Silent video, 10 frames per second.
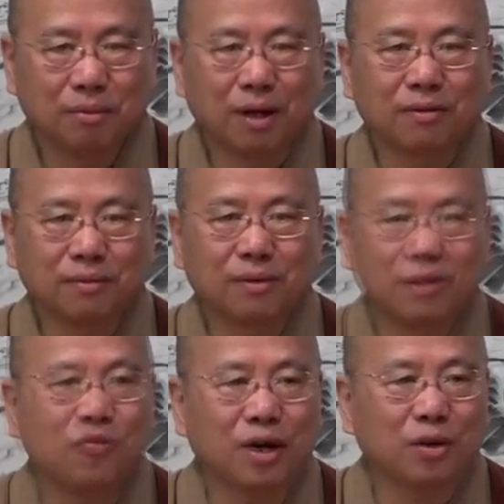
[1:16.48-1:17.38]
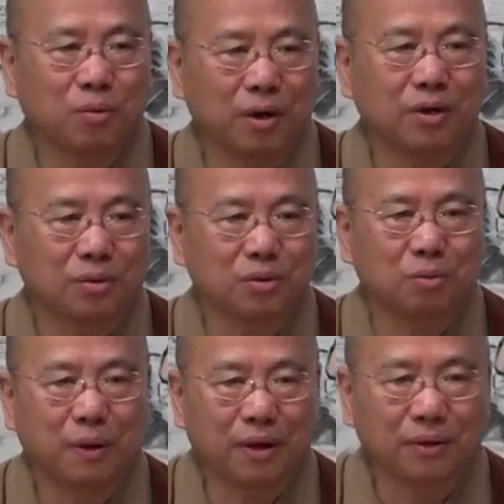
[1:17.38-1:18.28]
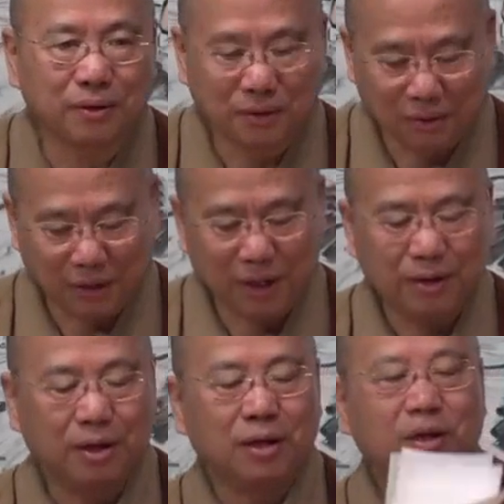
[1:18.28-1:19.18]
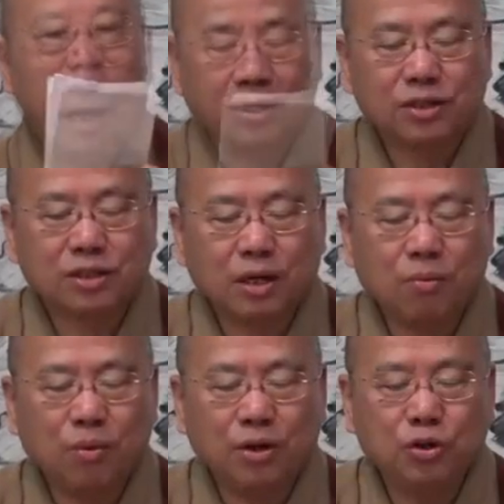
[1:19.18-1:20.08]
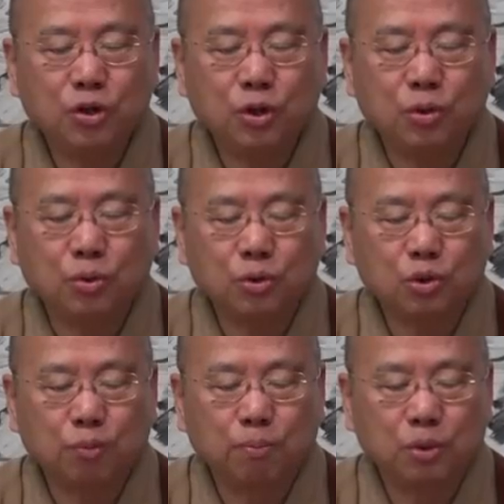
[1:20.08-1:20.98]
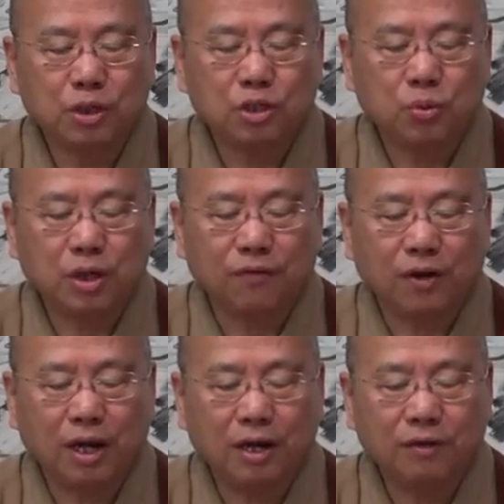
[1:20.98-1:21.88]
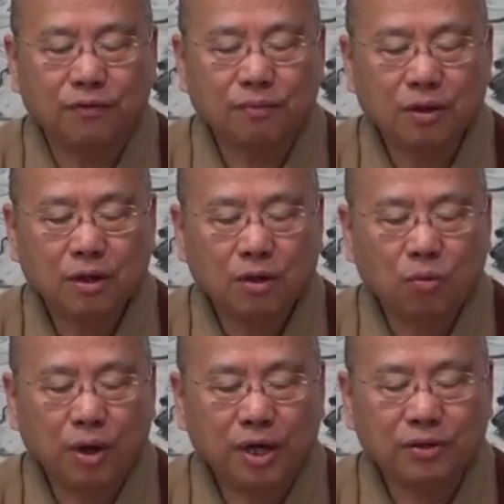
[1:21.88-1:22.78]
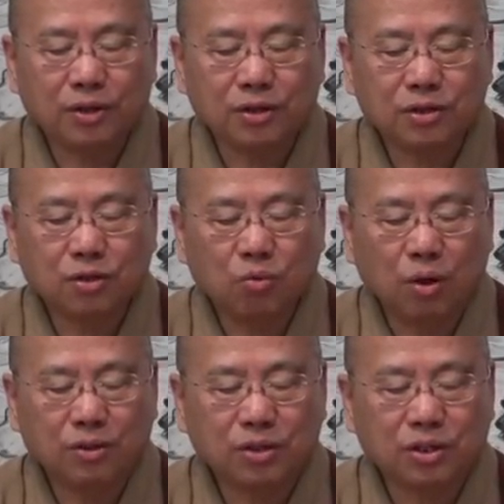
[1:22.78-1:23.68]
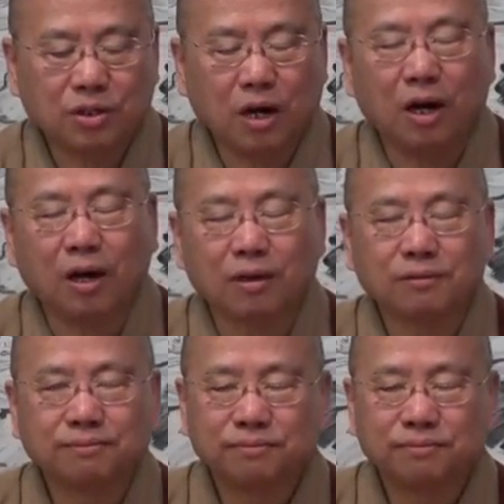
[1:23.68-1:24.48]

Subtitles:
But we'll find a way to do better, okay? As someone new to Buddhist way of life, where does one start?